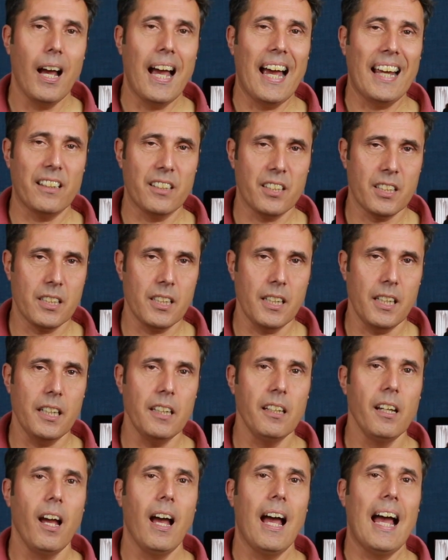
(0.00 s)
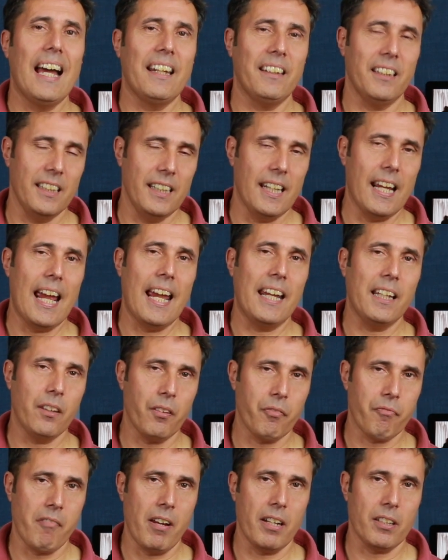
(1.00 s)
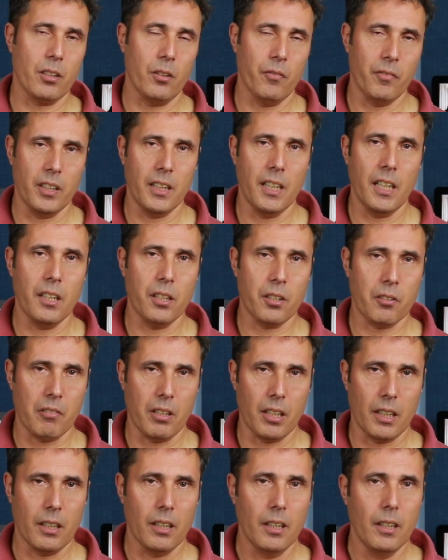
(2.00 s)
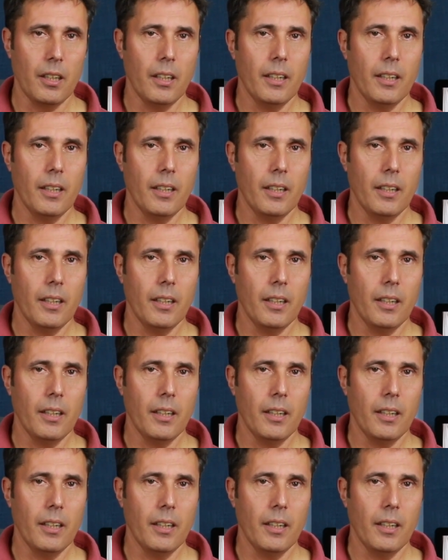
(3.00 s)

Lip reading: and C at the 8th fret of the E string.